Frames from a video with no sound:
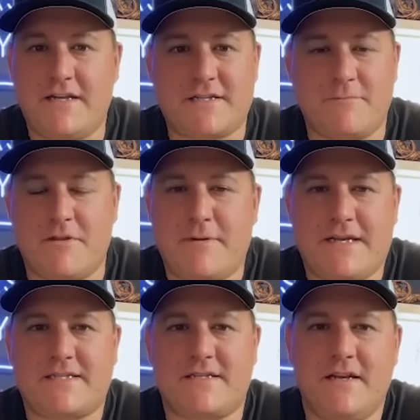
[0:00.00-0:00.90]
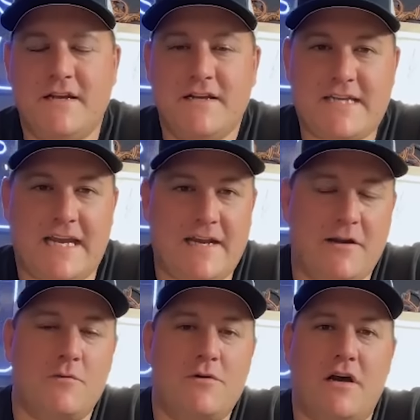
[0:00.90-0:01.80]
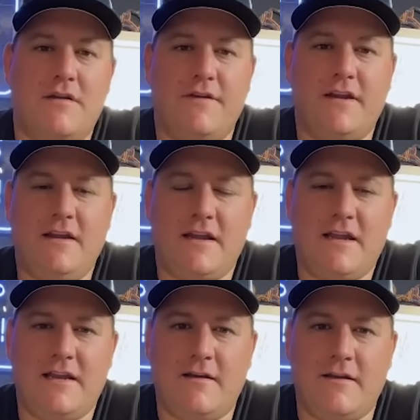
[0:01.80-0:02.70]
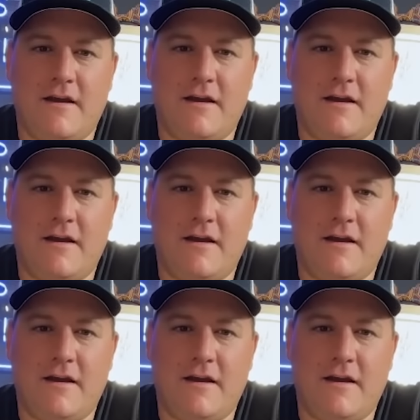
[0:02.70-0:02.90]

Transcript: is some of the best technical diving in